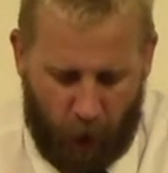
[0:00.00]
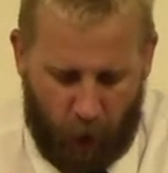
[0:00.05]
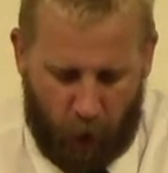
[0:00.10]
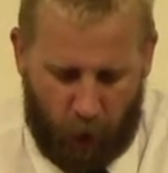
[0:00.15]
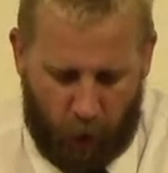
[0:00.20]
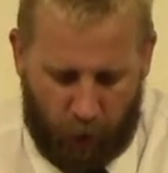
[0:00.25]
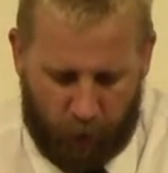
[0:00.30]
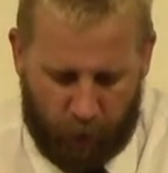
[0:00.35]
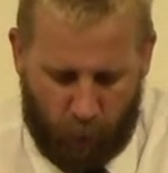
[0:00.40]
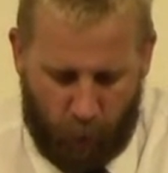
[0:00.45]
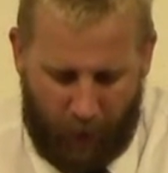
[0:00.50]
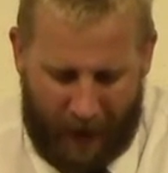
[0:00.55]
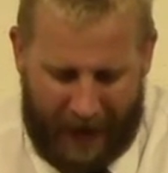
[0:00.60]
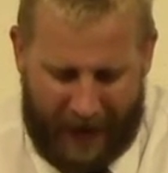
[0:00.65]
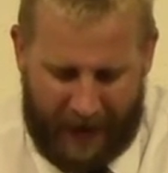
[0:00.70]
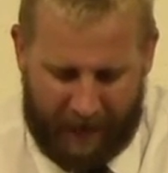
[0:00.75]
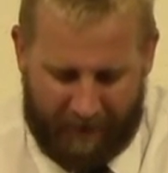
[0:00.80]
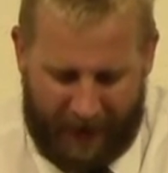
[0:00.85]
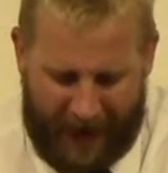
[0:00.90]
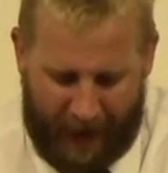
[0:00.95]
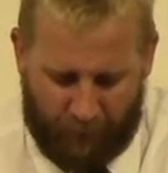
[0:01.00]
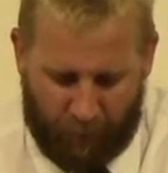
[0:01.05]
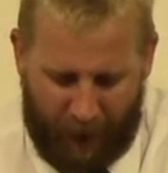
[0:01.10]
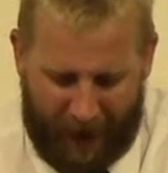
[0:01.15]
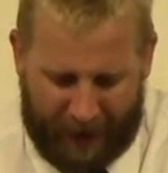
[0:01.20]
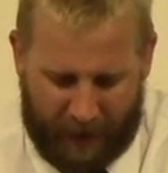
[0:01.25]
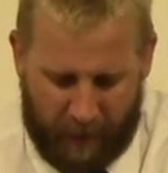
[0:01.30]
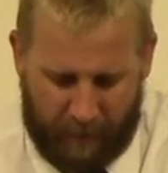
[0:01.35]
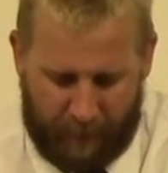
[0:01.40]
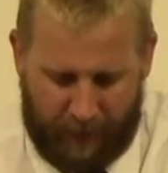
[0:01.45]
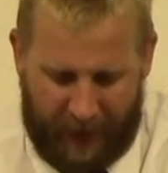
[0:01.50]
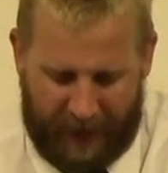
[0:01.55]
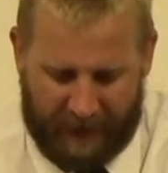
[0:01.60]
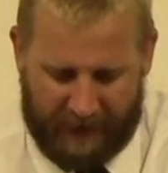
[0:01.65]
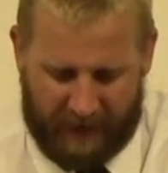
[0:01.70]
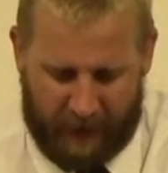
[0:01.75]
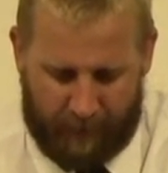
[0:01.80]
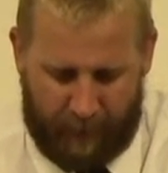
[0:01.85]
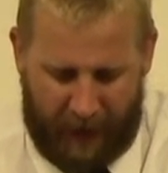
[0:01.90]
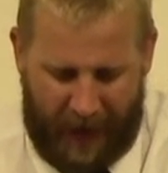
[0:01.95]
own way have I
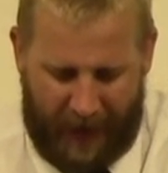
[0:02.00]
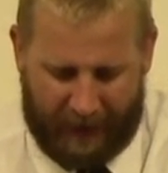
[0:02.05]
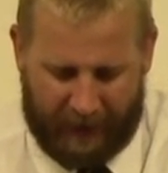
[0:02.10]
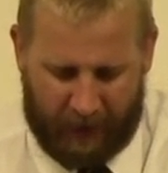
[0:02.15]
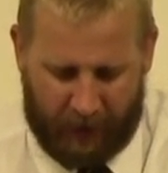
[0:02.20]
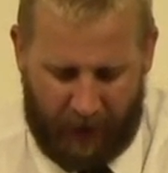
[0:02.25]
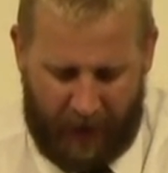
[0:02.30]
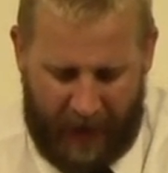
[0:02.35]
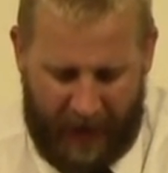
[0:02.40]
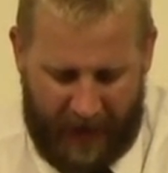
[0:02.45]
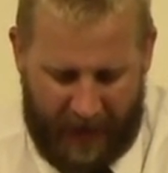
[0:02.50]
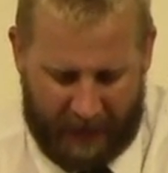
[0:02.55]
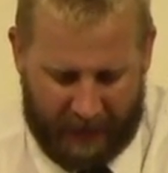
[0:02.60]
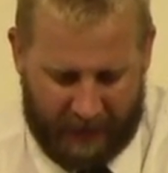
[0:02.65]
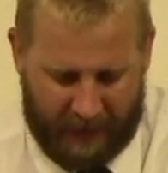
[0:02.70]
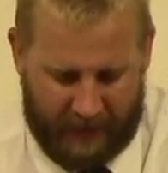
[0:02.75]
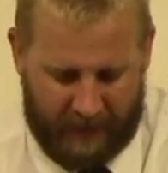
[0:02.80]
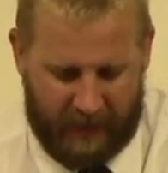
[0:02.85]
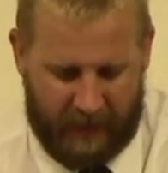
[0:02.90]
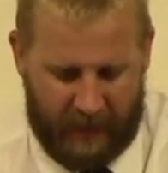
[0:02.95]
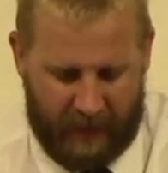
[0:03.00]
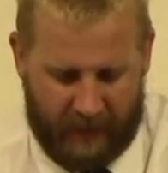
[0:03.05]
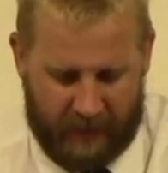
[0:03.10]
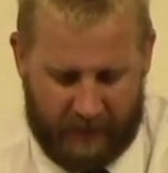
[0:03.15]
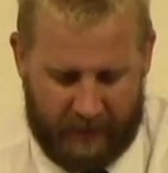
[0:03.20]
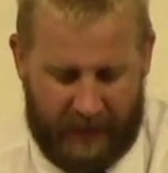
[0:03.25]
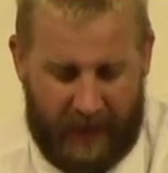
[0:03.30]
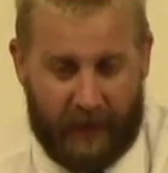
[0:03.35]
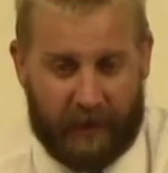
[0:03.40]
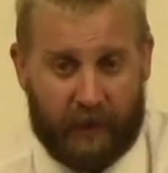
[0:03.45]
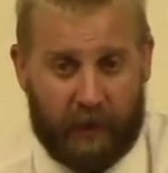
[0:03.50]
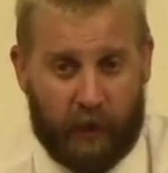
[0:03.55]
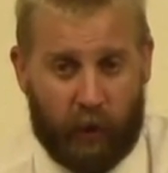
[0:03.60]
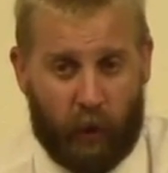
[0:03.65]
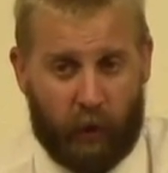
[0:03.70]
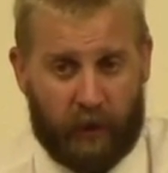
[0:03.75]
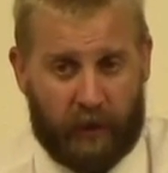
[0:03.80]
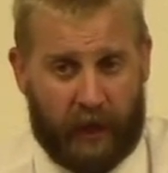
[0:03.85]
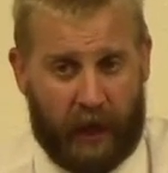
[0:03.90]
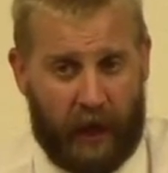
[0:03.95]
recompensed upon their heads, saith the
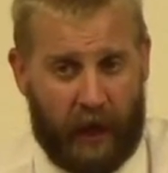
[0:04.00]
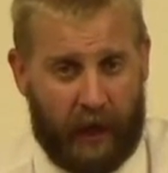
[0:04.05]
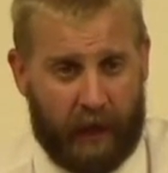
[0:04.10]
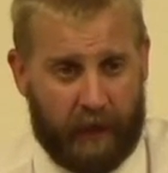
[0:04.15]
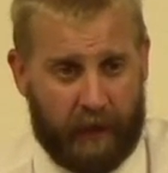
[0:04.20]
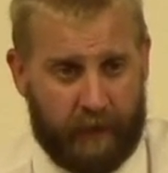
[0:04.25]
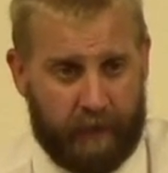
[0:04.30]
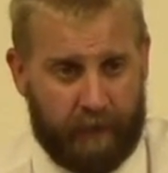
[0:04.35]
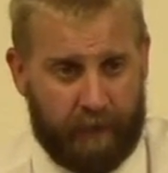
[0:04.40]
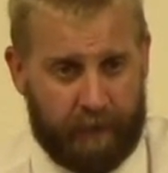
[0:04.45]
Lord God.